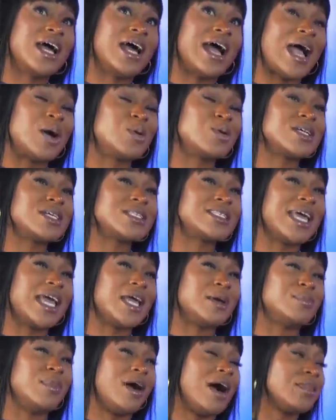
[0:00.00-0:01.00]
I wouldn't say
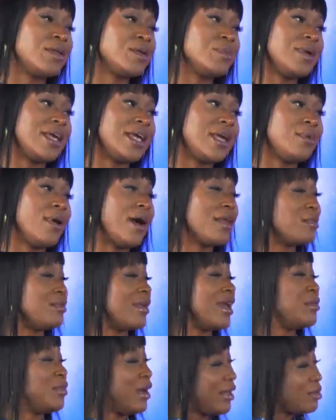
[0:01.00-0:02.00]
it bothered me. It bothered,
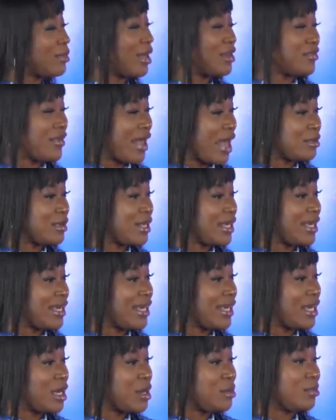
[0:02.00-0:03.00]
mm. it bothered my family,
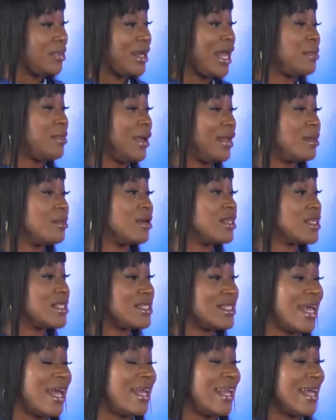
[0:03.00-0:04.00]
but I made them
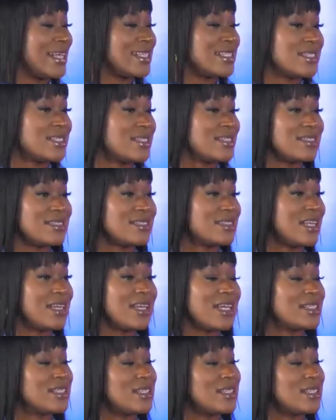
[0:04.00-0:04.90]
understand. Like, saying it,